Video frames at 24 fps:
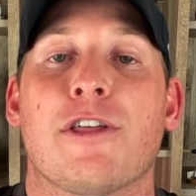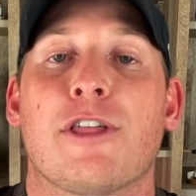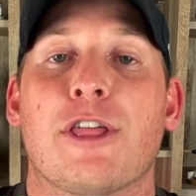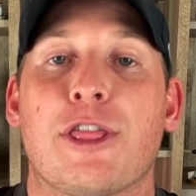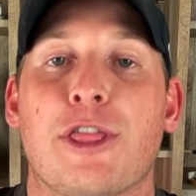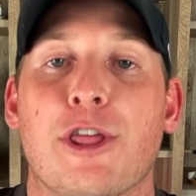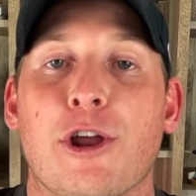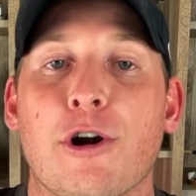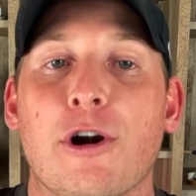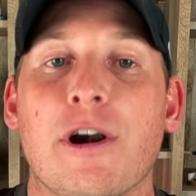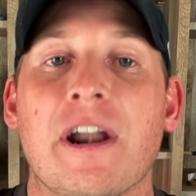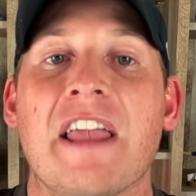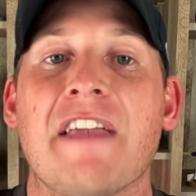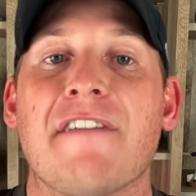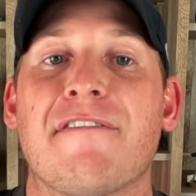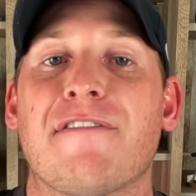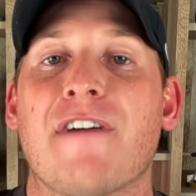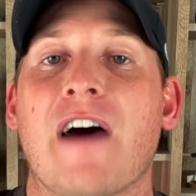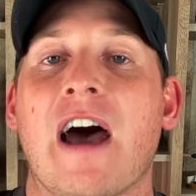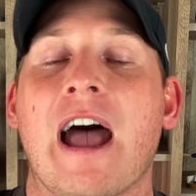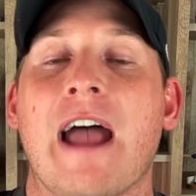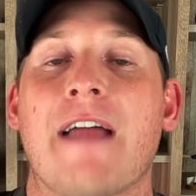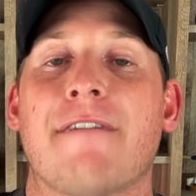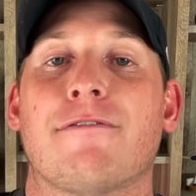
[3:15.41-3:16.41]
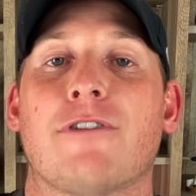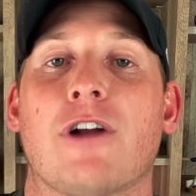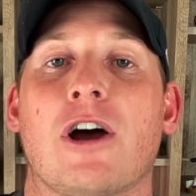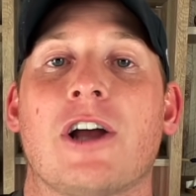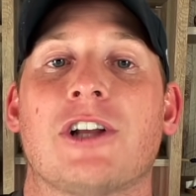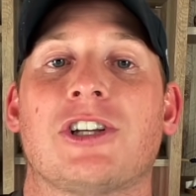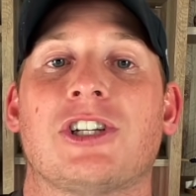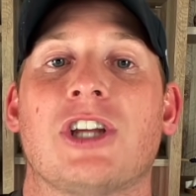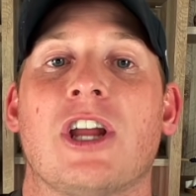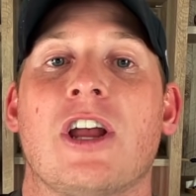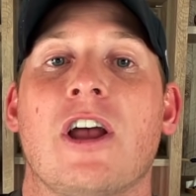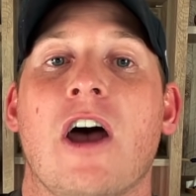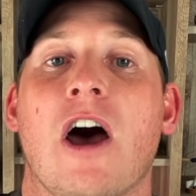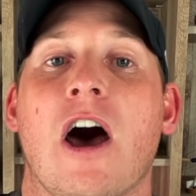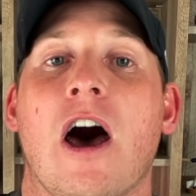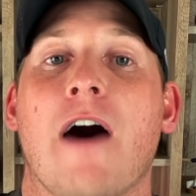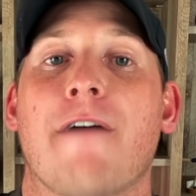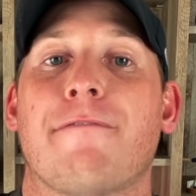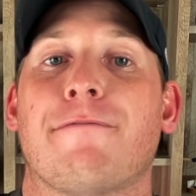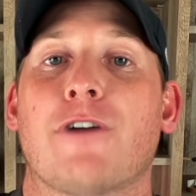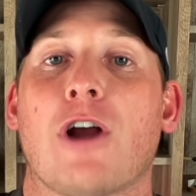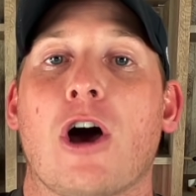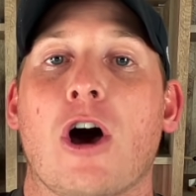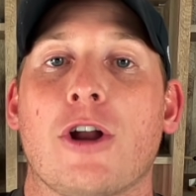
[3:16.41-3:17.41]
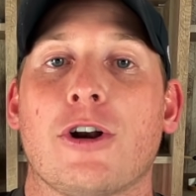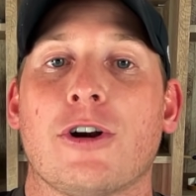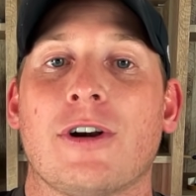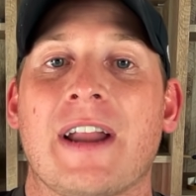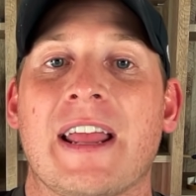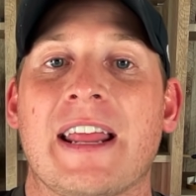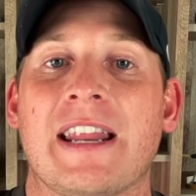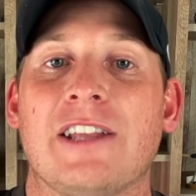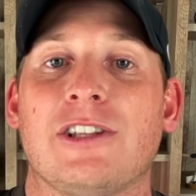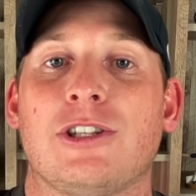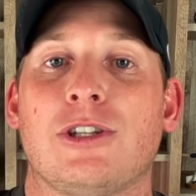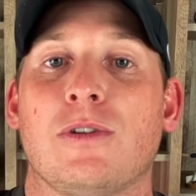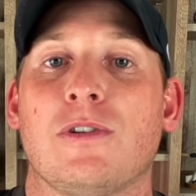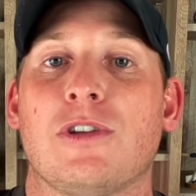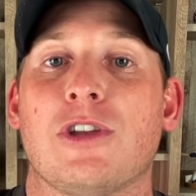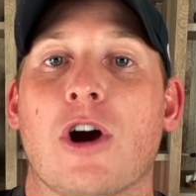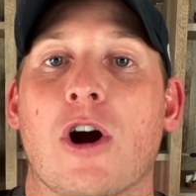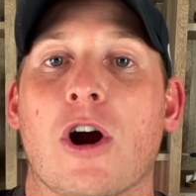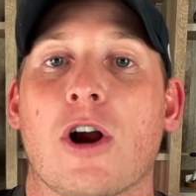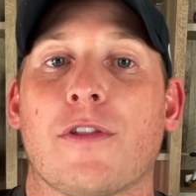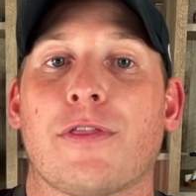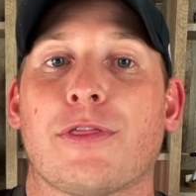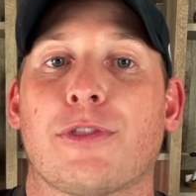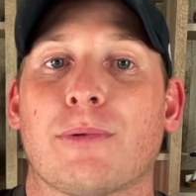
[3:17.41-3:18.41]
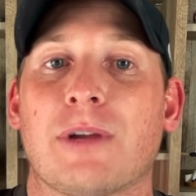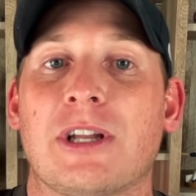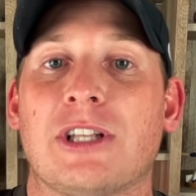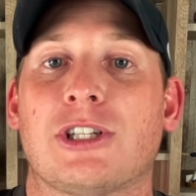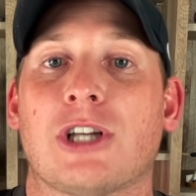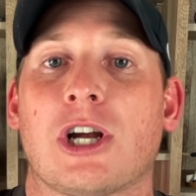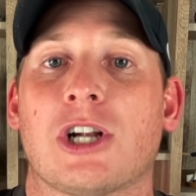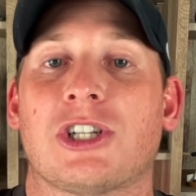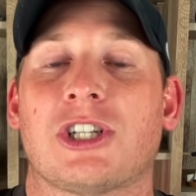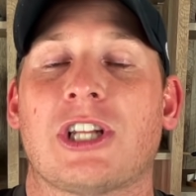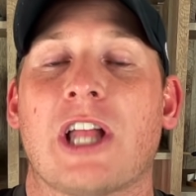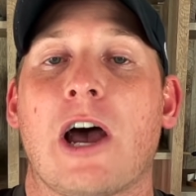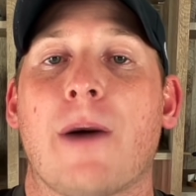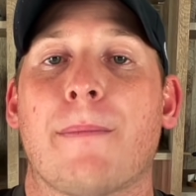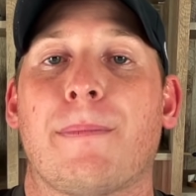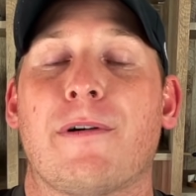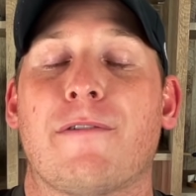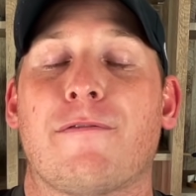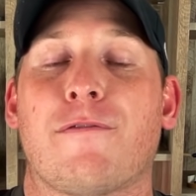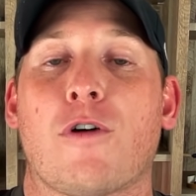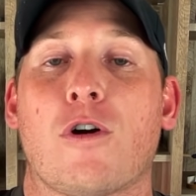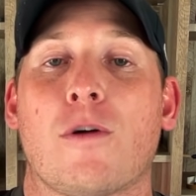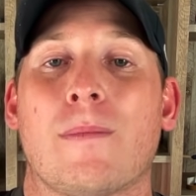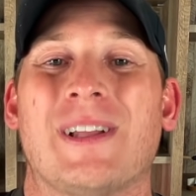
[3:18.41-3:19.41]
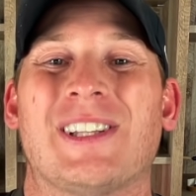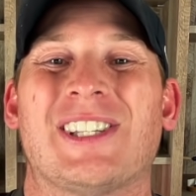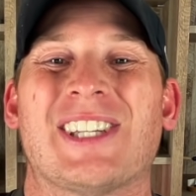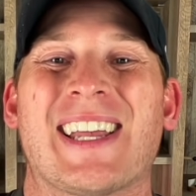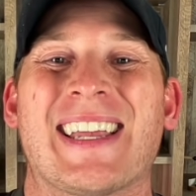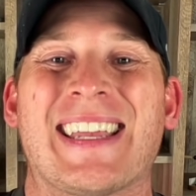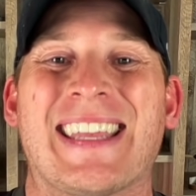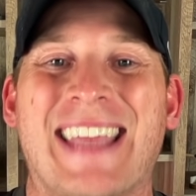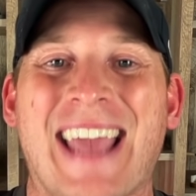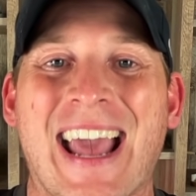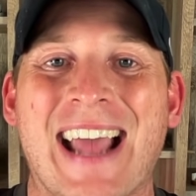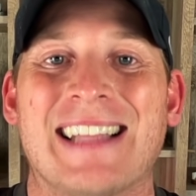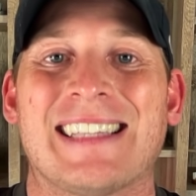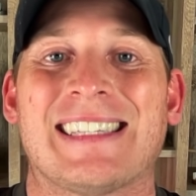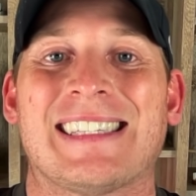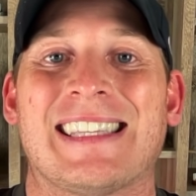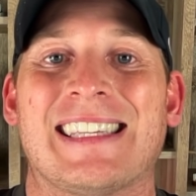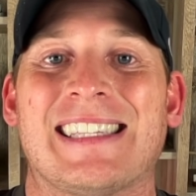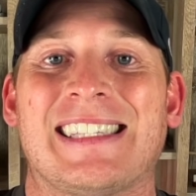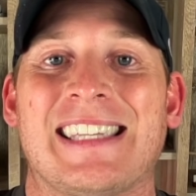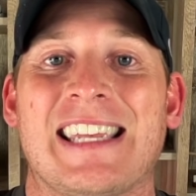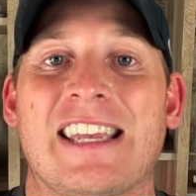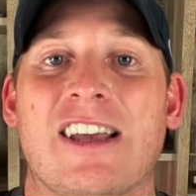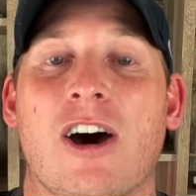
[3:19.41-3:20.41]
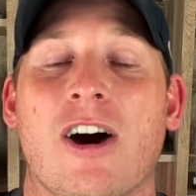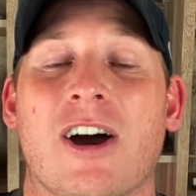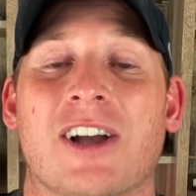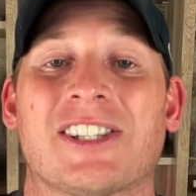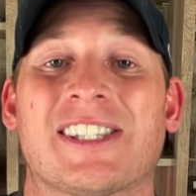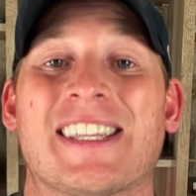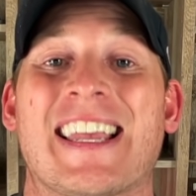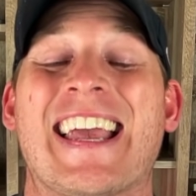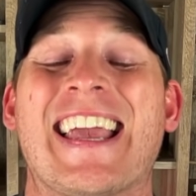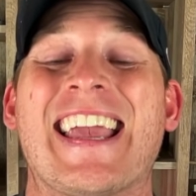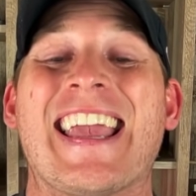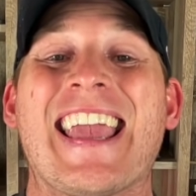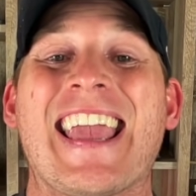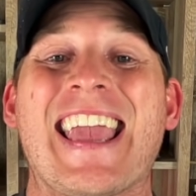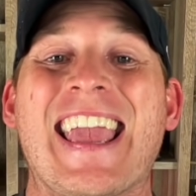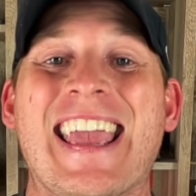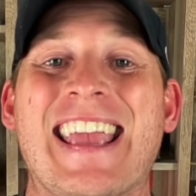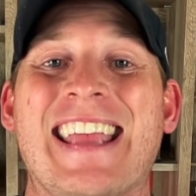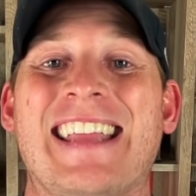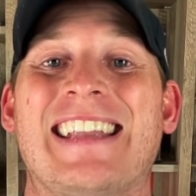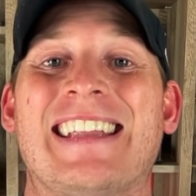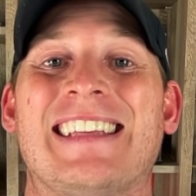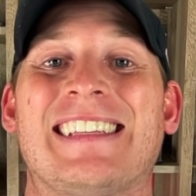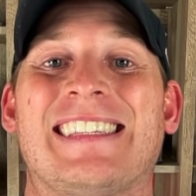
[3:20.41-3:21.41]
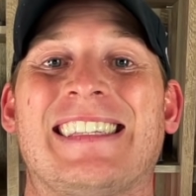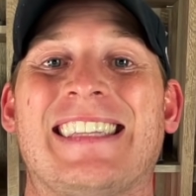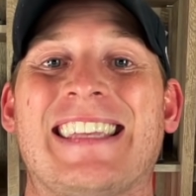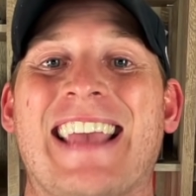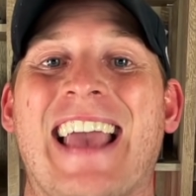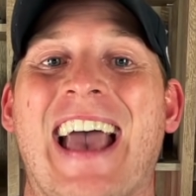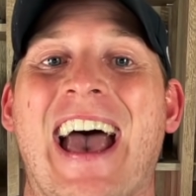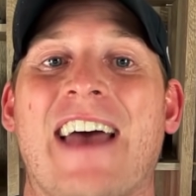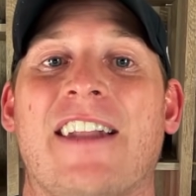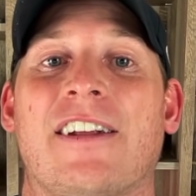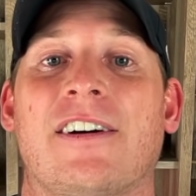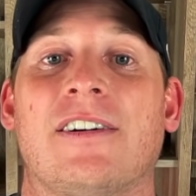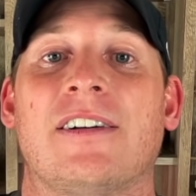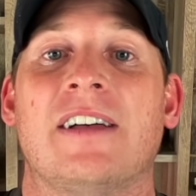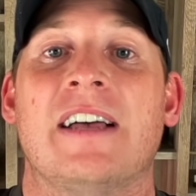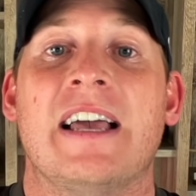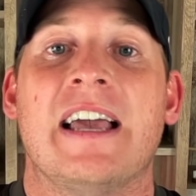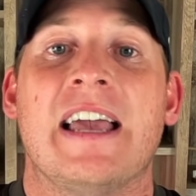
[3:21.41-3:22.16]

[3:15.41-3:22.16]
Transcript: 35 rush uh, for 182 yard, three touchdown performance against the Seahawks in Seattle.